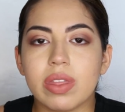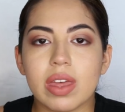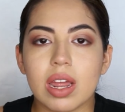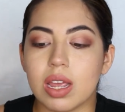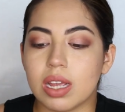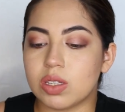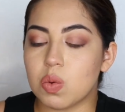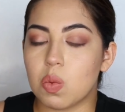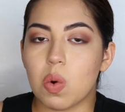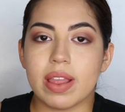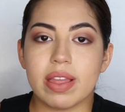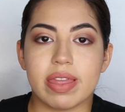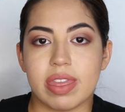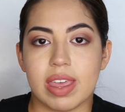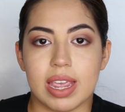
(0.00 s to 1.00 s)
that it's
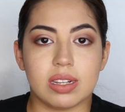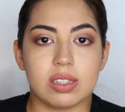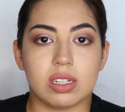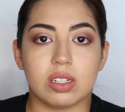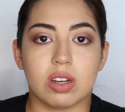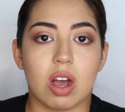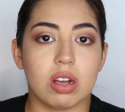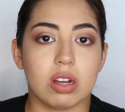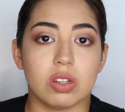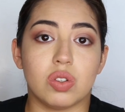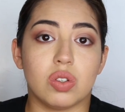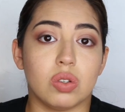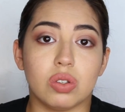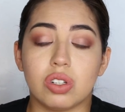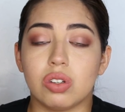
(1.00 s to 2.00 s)
one thing to talk on
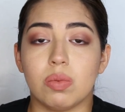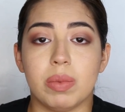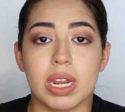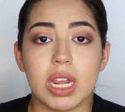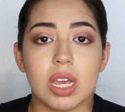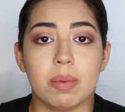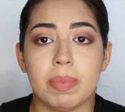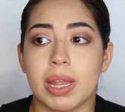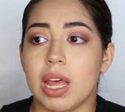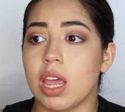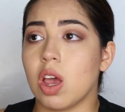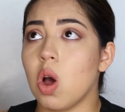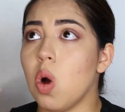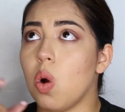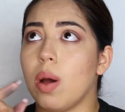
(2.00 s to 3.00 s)
social media and be
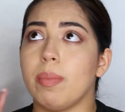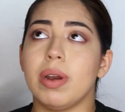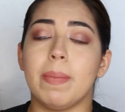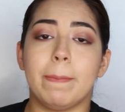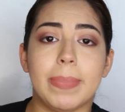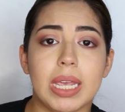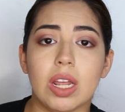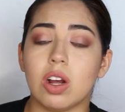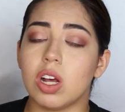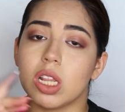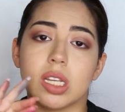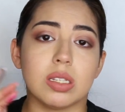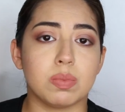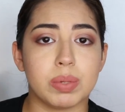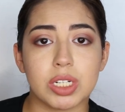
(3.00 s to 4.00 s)
like, oh, I'm gonna beat all
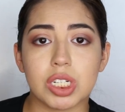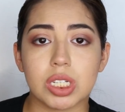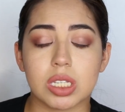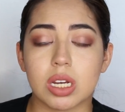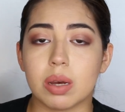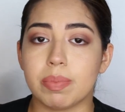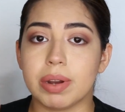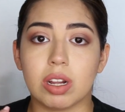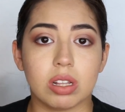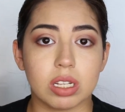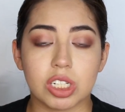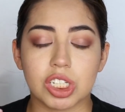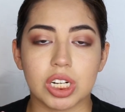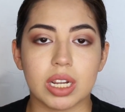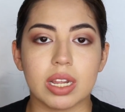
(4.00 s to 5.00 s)
these bitches up and all
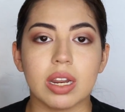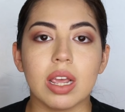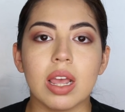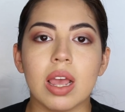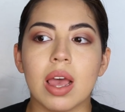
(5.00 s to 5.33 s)
this shit.